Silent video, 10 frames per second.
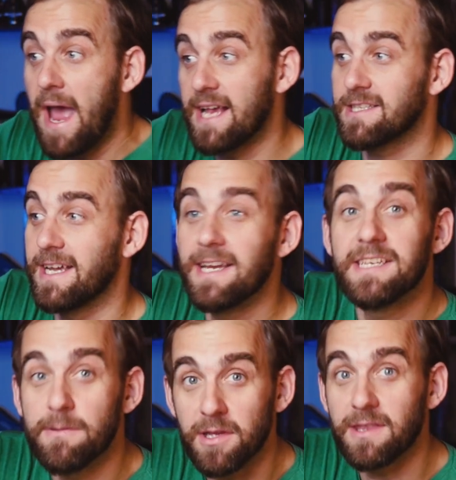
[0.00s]
masks like I
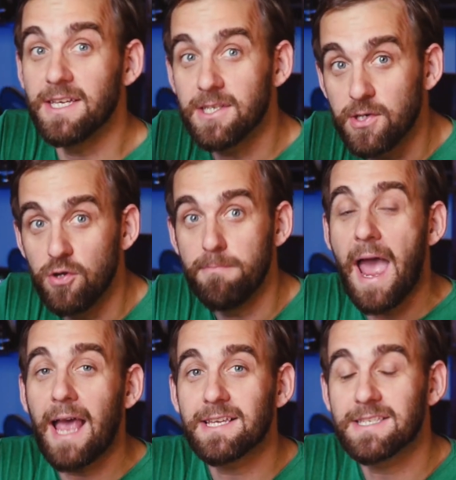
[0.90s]
did with these new
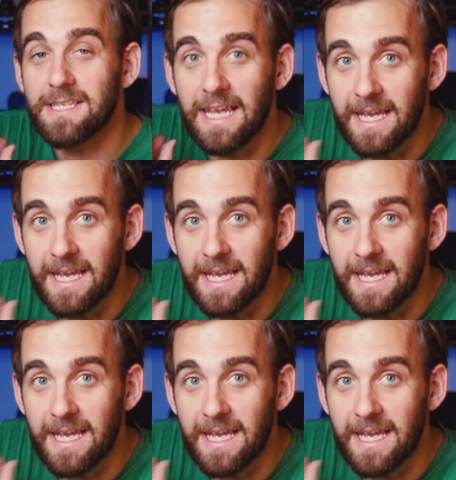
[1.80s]
masks